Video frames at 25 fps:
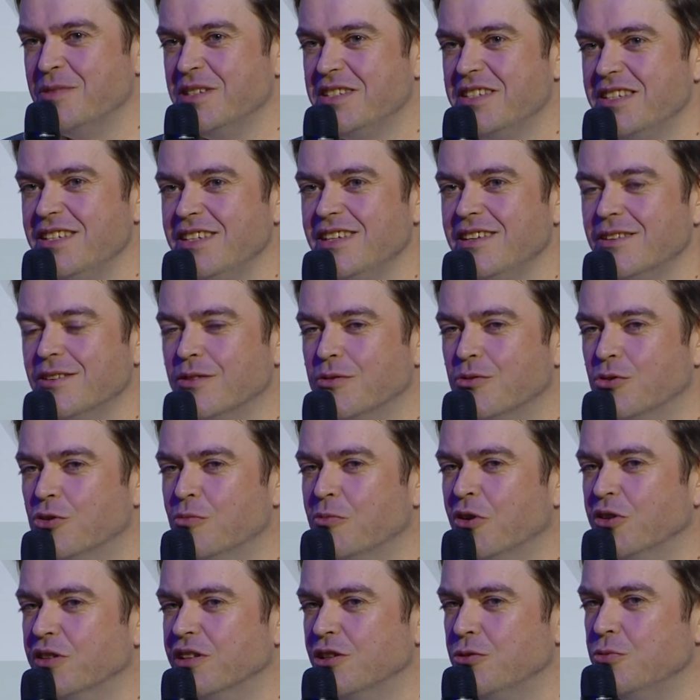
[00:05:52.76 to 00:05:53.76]
or on
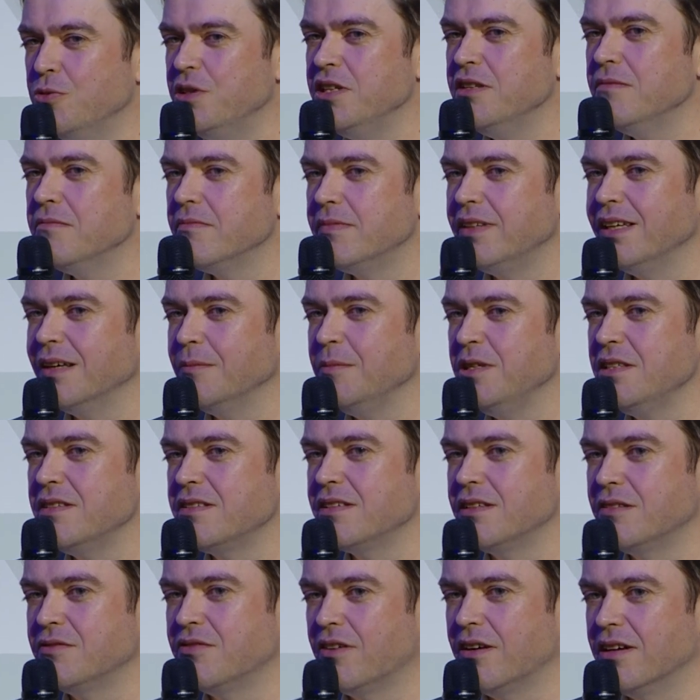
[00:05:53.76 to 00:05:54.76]
ChatGPT,
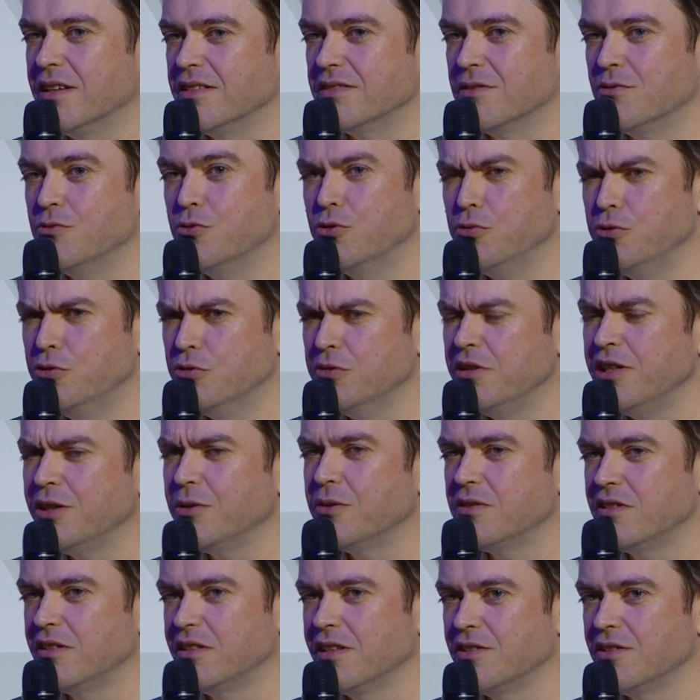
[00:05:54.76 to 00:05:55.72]
was asking us